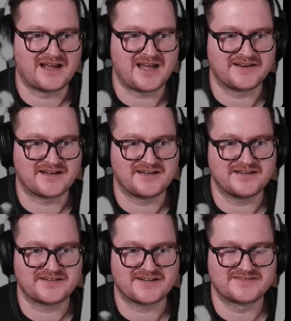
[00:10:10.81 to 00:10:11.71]
add any
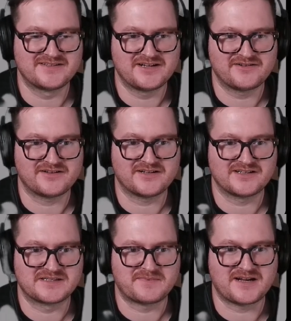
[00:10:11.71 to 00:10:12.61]
text in there and it
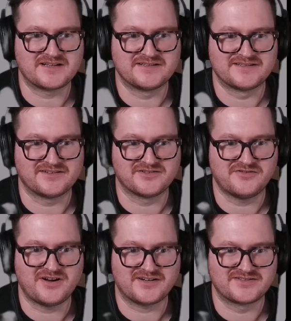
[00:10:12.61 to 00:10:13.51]
expands and
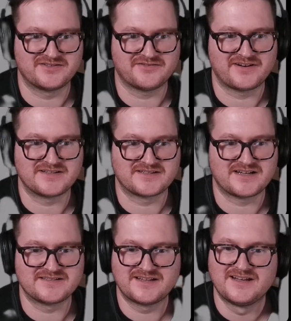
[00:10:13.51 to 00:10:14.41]
contracts to the right
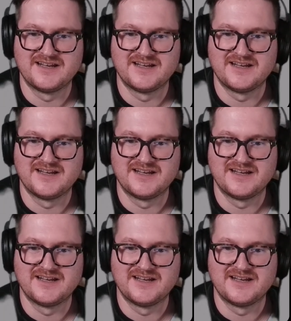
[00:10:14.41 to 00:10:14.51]
size.